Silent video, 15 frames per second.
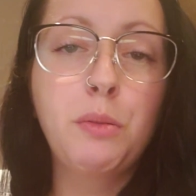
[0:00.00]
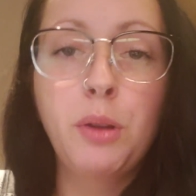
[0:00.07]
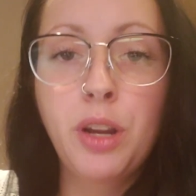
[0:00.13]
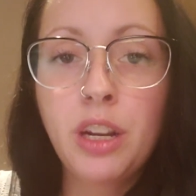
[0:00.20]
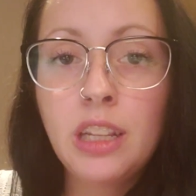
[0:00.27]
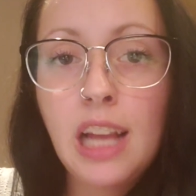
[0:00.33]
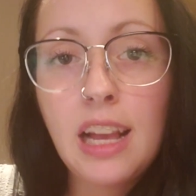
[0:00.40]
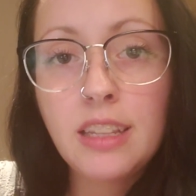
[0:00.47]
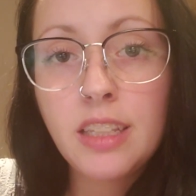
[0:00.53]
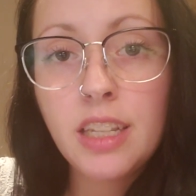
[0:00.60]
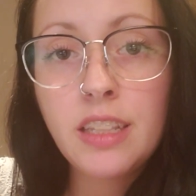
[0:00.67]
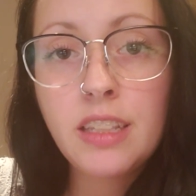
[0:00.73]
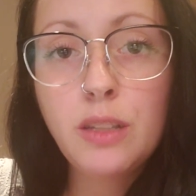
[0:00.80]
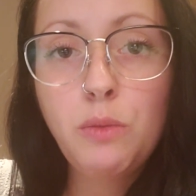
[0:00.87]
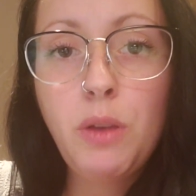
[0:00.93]
Throw your
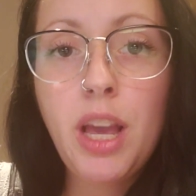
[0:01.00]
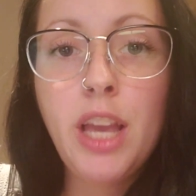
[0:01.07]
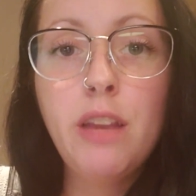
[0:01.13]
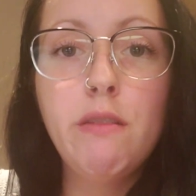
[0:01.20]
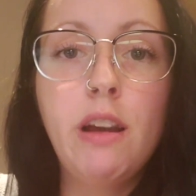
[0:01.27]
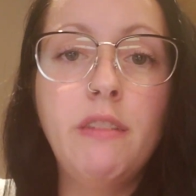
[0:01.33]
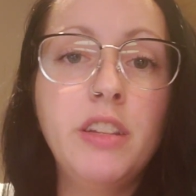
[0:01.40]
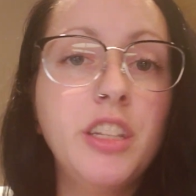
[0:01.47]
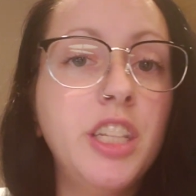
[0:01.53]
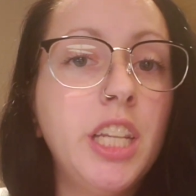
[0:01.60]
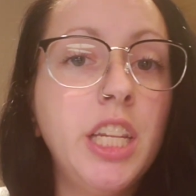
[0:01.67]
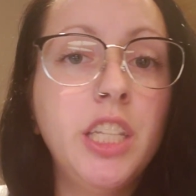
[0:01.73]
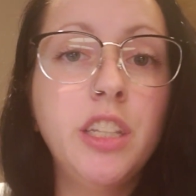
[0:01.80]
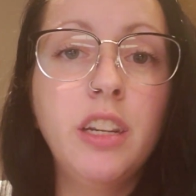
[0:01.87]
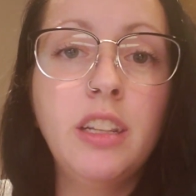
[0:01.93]
elastics away. You have to
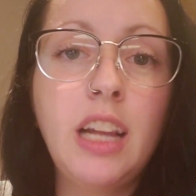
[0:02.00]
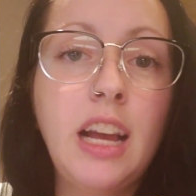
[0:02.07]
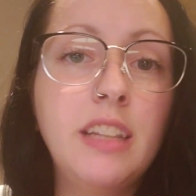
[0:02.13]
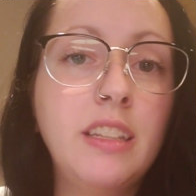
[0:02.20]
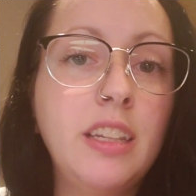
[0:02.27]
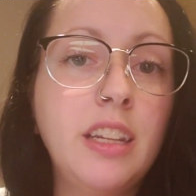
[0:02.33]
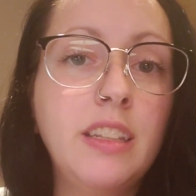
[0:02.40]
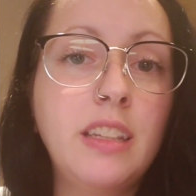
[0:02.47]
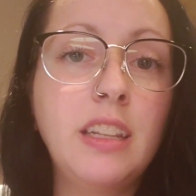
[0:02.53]
change your elastics